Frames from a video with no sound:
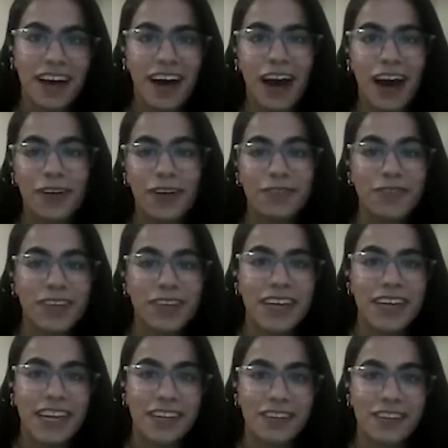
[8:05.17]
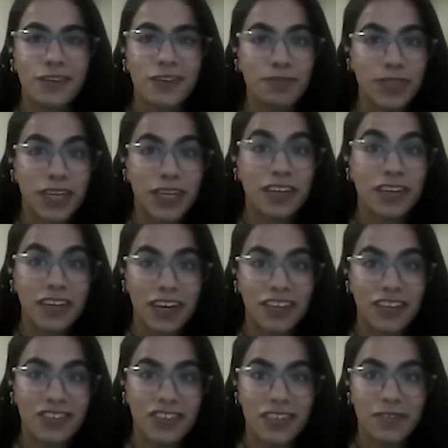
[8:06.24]
How can we enter a PR
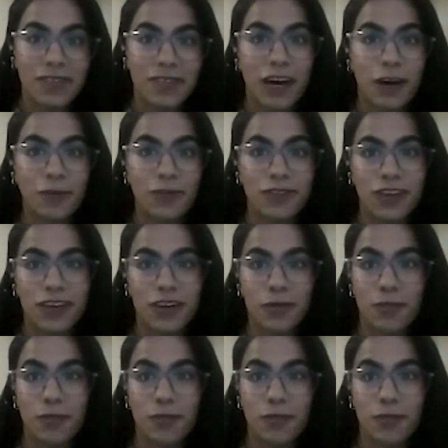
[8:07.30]
industry without